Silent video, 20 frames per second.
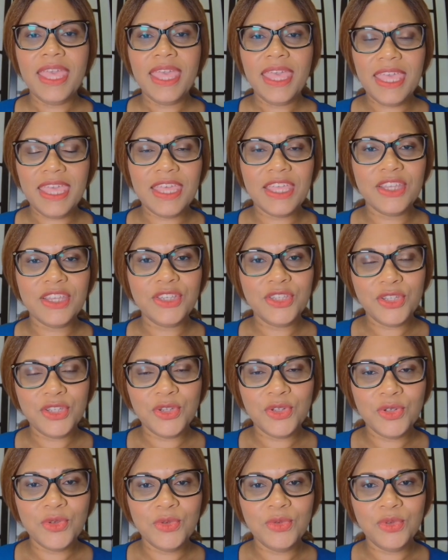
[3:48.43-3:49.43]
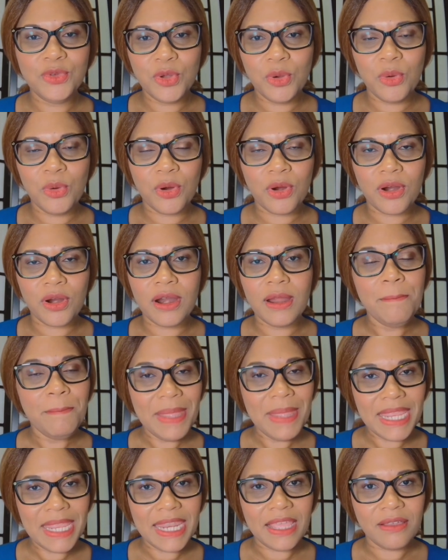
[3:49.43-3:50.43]
into your
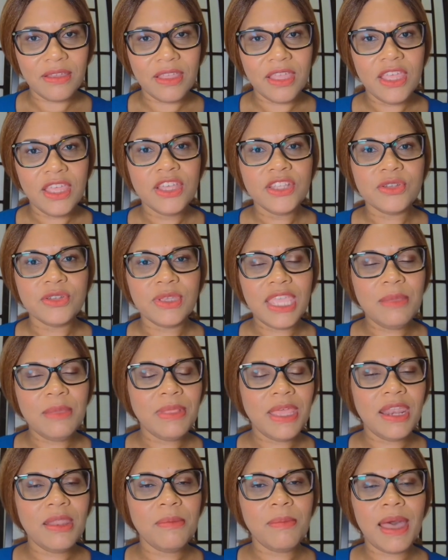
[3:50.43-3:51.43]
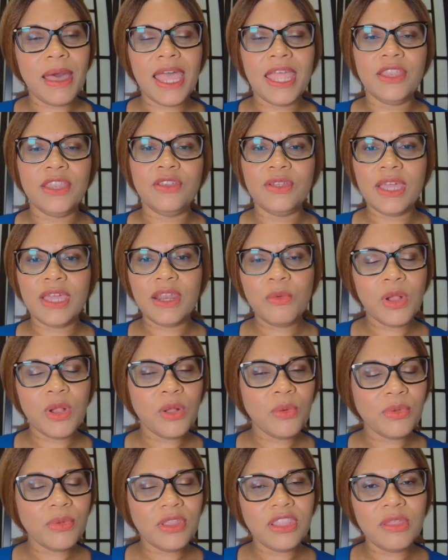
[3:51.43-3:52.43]
meeting. So keep that in mind. You got to
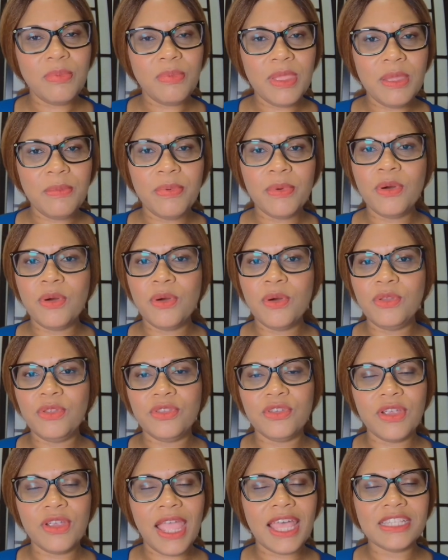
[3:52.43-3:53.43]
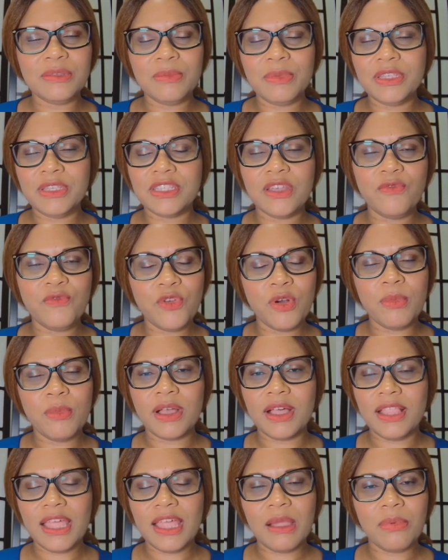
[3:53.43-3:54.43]
work with other people. There has to be some form
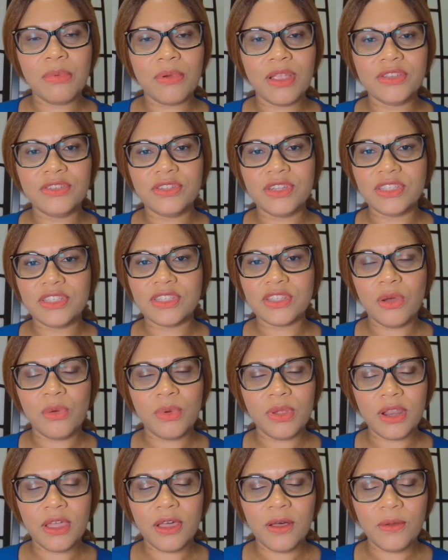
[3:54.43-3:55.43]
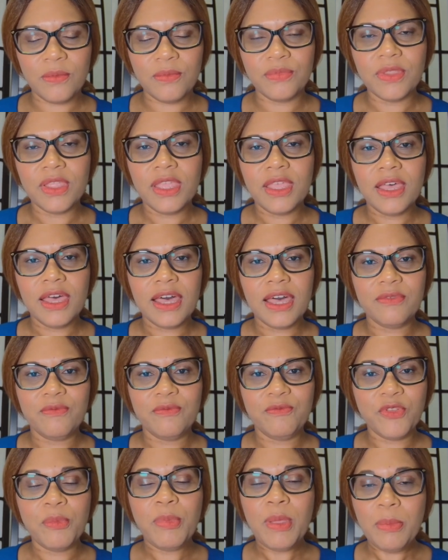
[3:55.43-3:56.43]
of collaboration that's going on
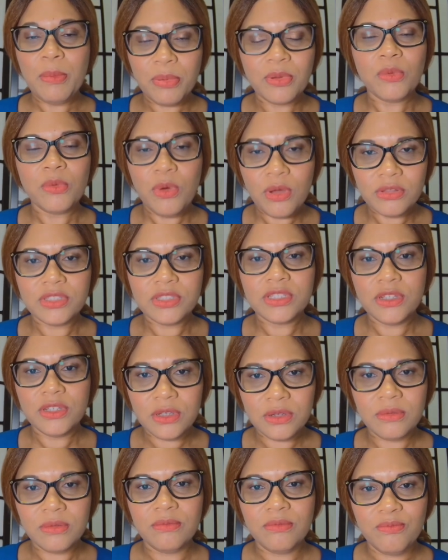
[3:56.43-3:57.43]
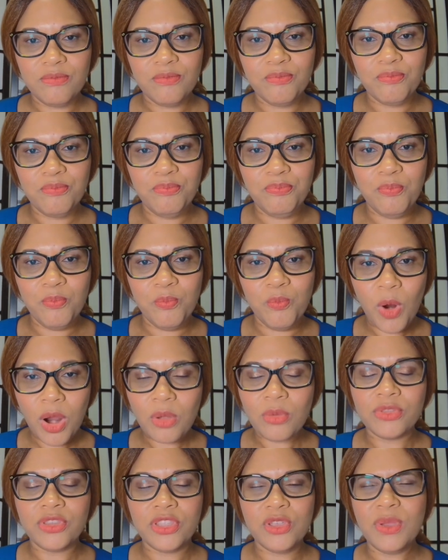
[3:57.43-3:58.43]
for people to want to
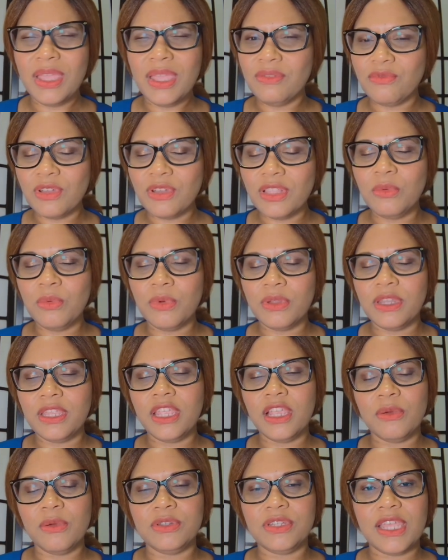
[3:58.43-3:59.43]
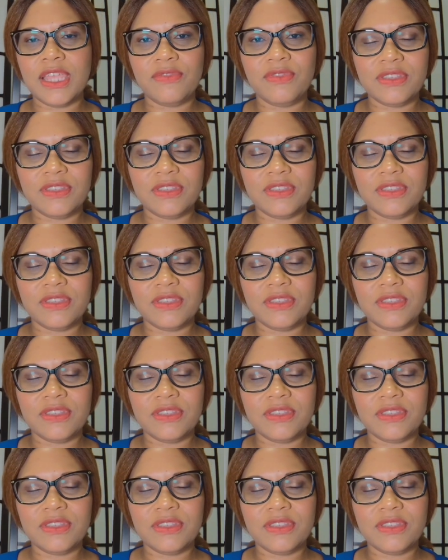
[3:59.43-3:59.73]
work with you and really want to hear what you have to